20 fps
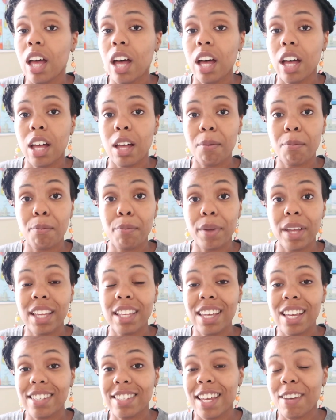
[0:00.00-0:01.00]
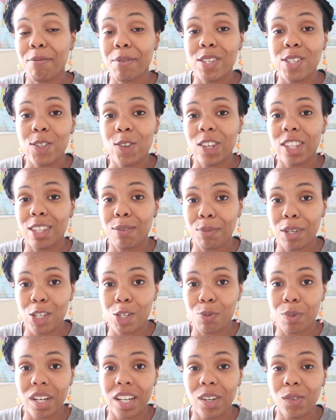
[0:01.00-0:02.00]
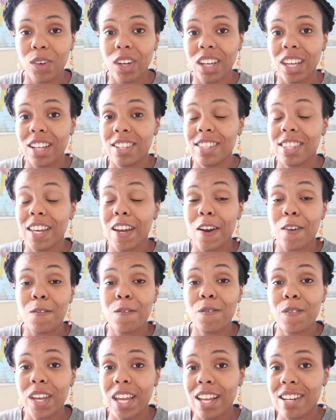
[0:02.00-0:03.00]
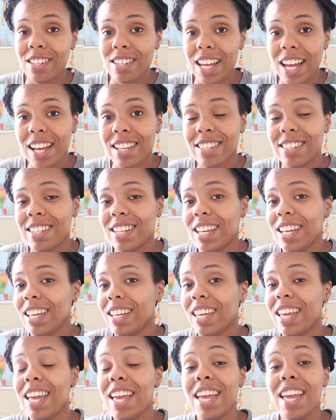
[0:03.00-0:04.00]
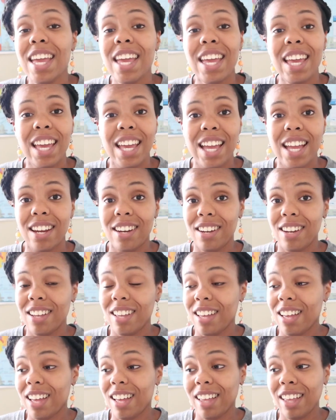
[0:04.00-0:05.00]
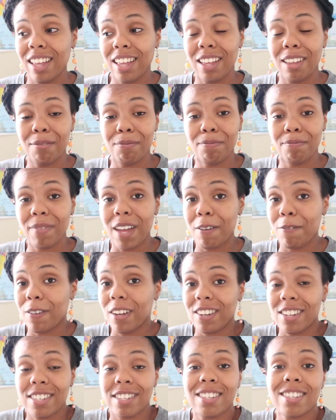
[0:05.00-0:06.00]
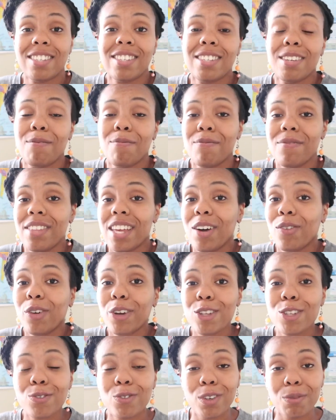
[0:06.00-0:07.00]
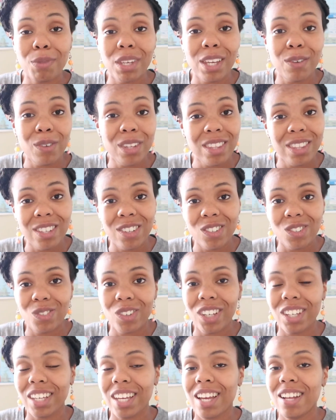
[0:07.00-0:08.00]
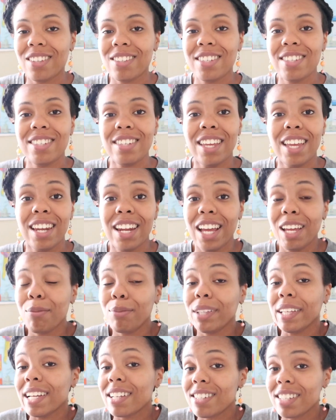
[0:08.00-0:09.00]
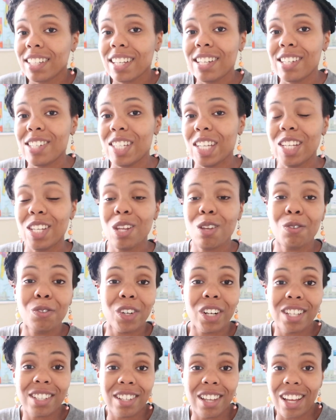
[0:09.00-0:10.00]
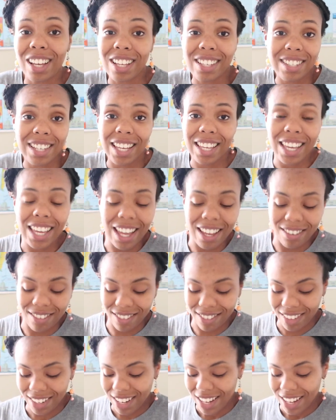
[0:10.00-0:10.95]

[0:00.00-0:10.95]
But yes, I've been doing the Beachbody workouts. They are fantastic, and I found a system that works for me with those workouts, and I plan to continue for as long as I can.